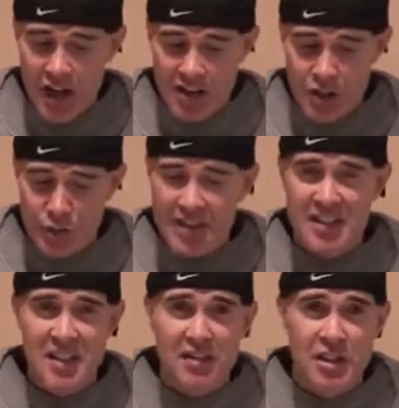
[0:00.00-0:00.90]
Dodgers win the
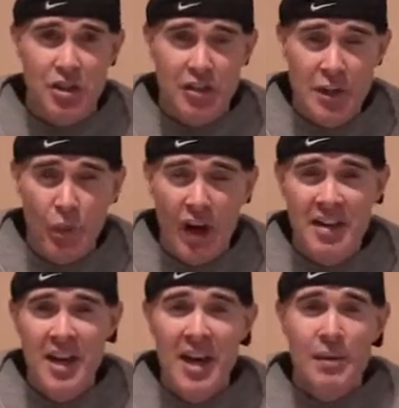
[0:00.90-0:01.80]
series
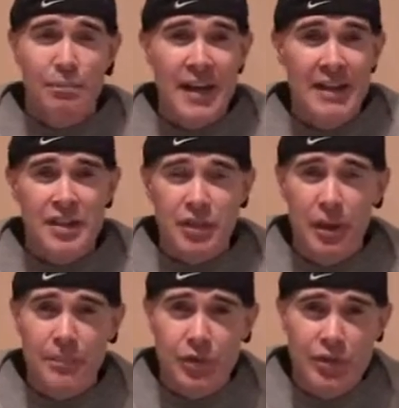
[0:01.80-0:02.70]
3-1. Braves
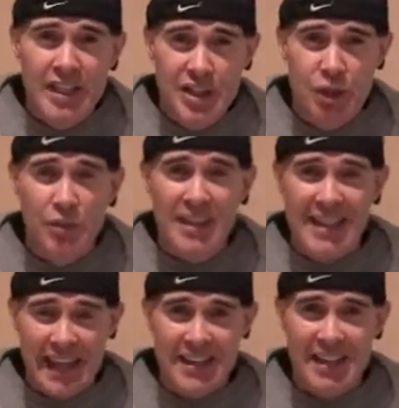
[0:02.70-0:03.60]
are up 3-2 in
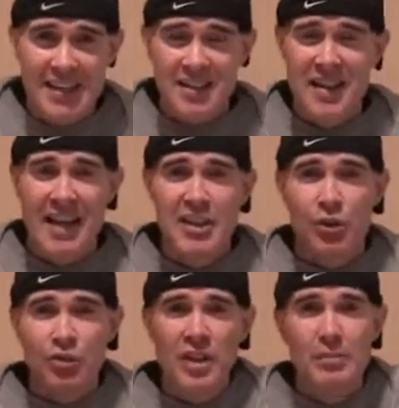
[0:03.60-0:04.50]
the 8th last night.
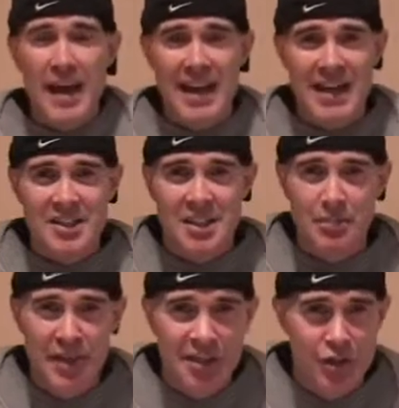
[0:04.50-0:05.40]
Uribe hits
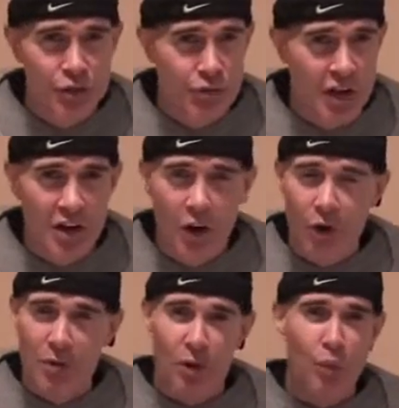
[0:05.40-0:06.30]
the big 2-run
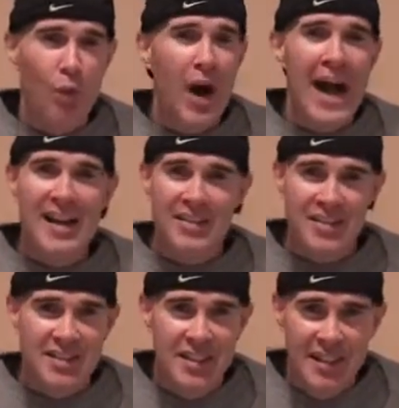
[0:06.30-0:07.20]
homer.
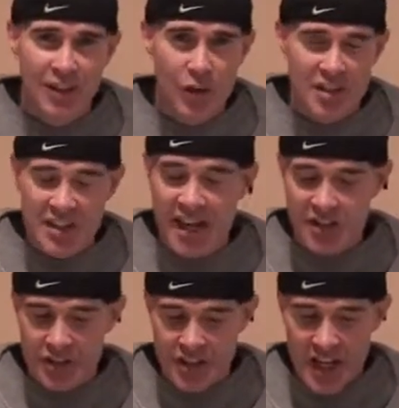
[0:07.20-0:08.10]
Wild scene in Los
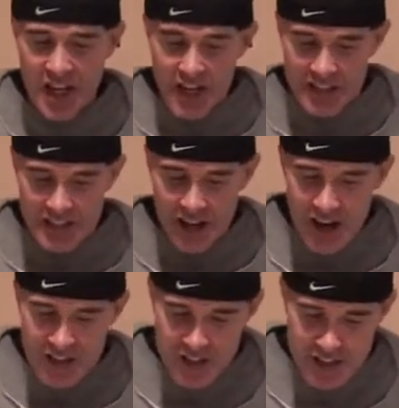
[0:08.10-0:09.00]
Angeles.
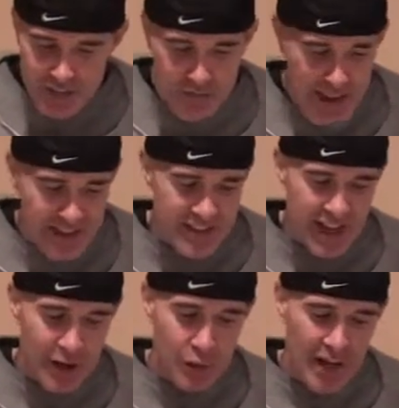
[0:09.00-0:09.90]
Dodgers advance.
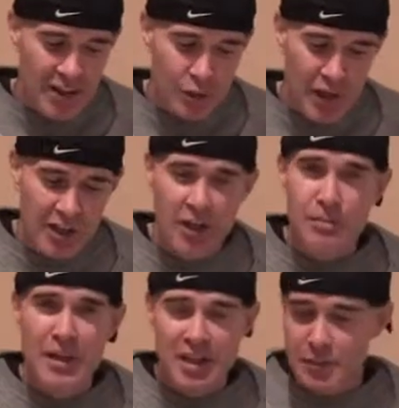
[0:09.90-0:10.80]
They await the winner
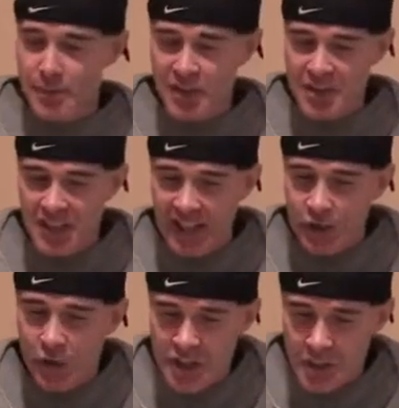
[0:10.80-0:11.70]
of Pittsburgh, St.
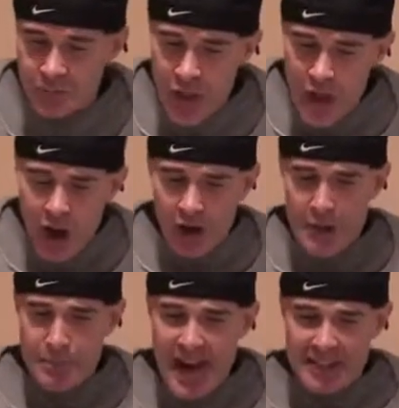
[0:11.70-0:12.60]
Louis. All
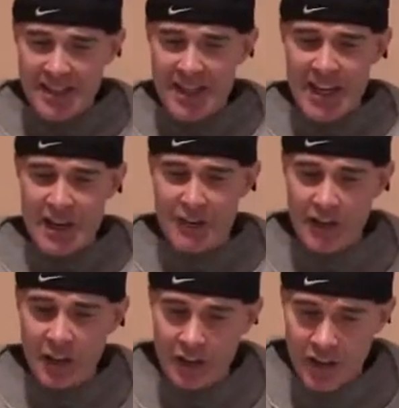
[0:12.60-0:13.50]
right, back to the
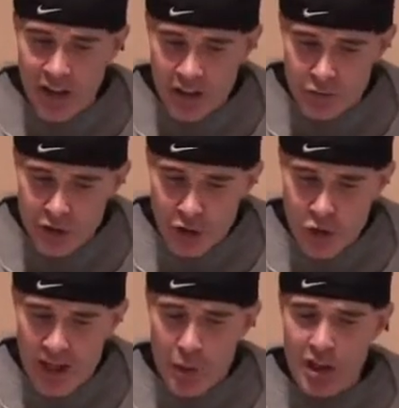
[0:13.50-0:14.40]
NFL real
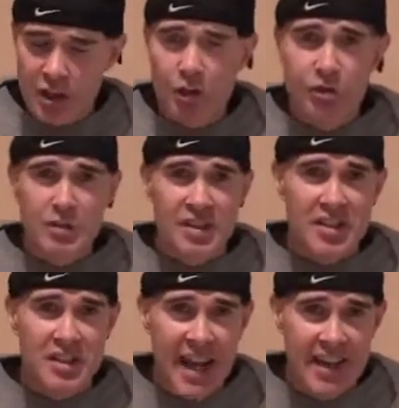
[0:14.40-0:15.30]
quick. I want to go through the
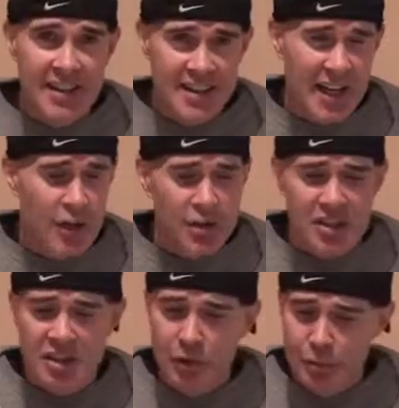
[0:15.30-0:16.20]
standings. I know
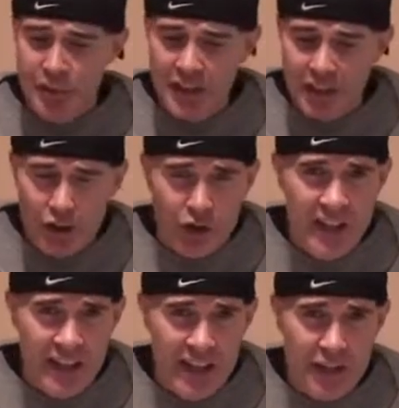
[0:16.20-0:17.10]
it's still pretty
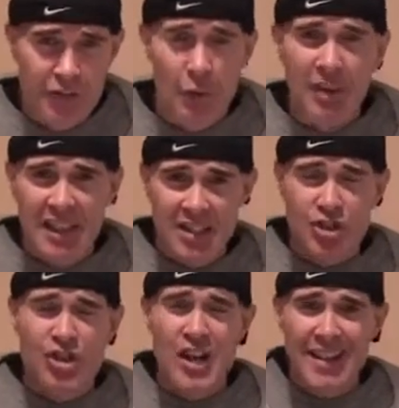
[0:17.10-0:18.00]
early in the NFL, but
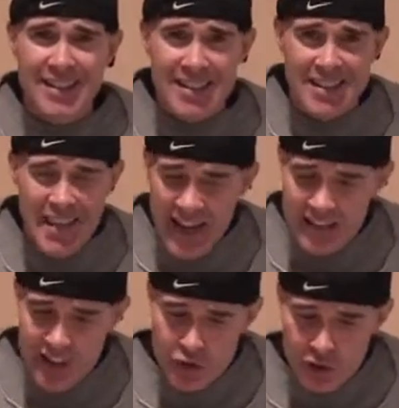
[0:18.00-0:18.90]
let's check the
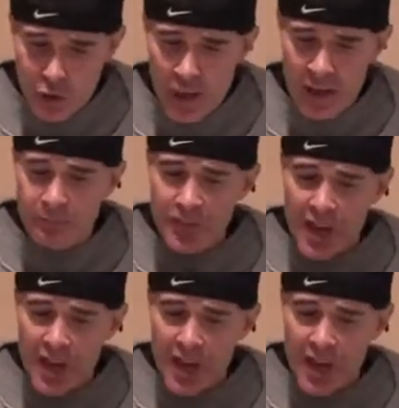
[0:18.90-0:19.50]
standings real quick.